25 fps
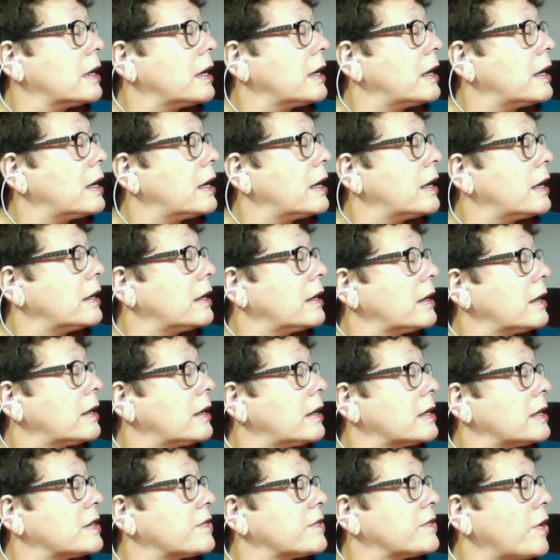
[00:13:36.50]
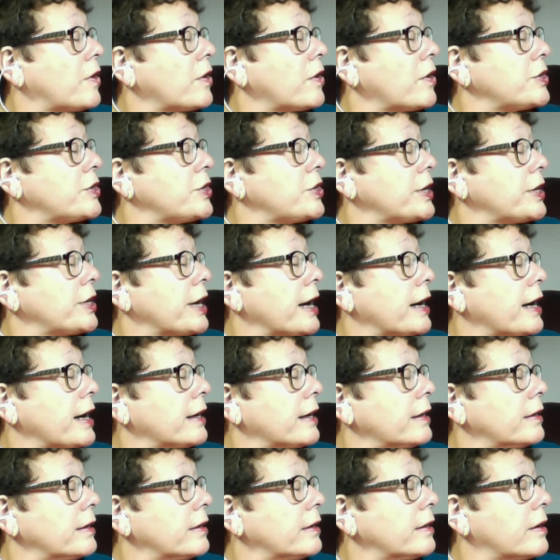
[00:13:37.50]
and as far as you can,
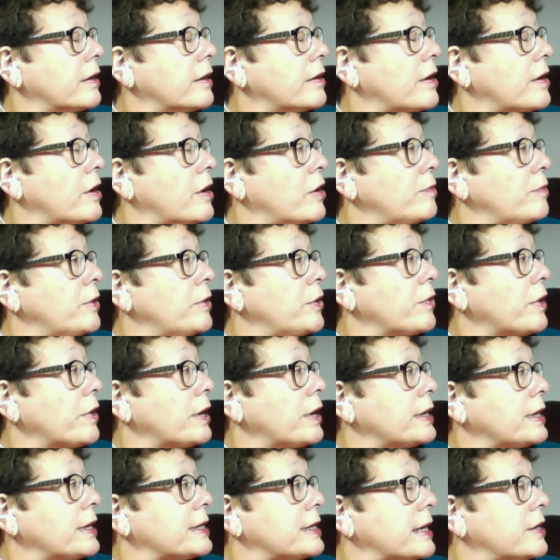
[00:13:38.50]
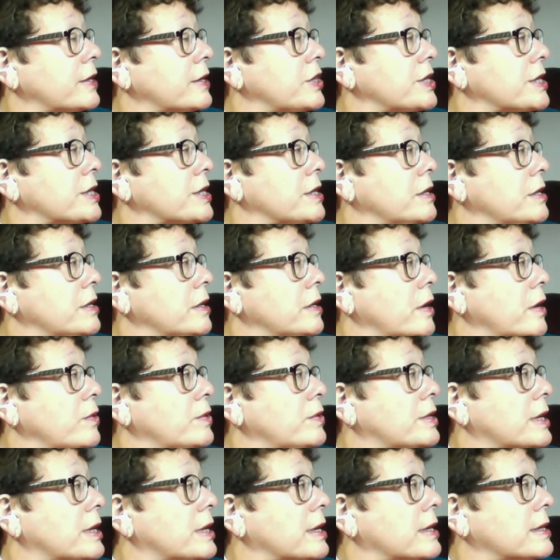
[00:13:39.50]
open your eyes and just
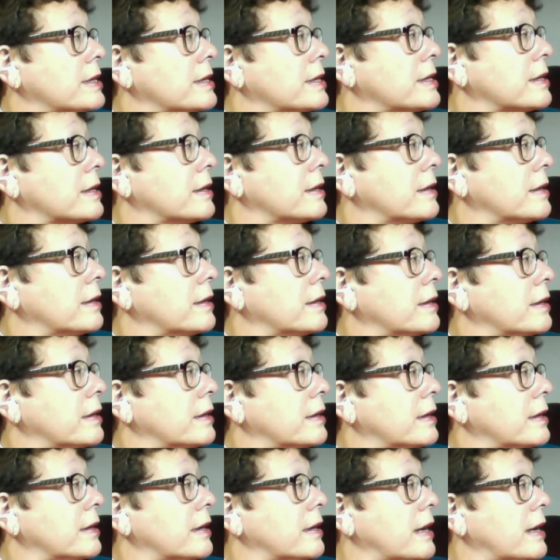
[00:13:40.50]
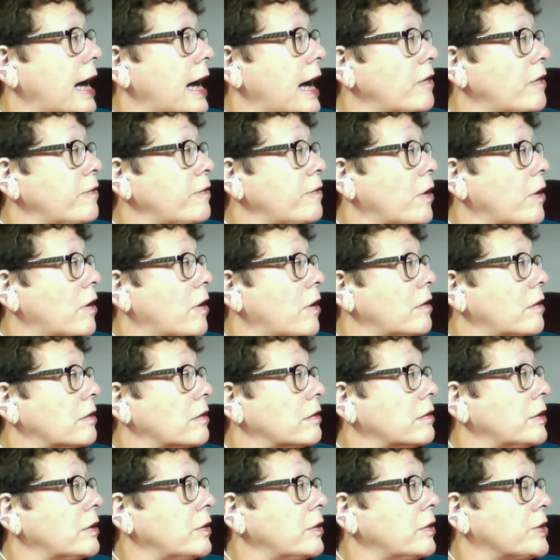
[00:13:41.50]
notice how far
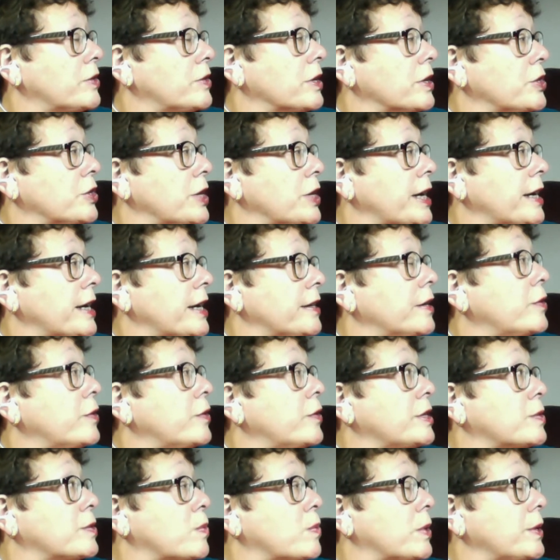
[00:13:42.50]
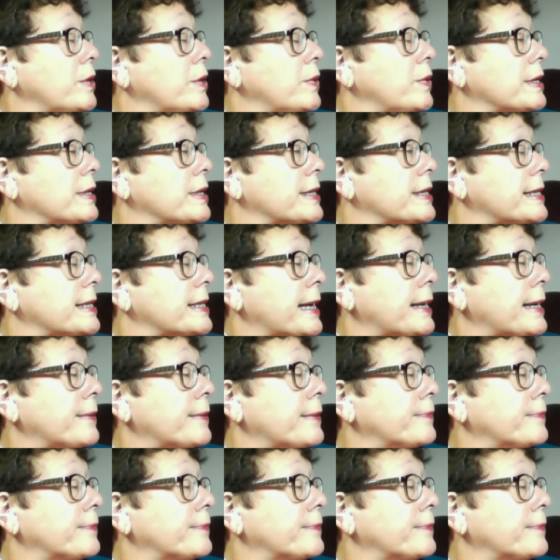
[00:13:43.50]
you've turned your head. Notice what you can see.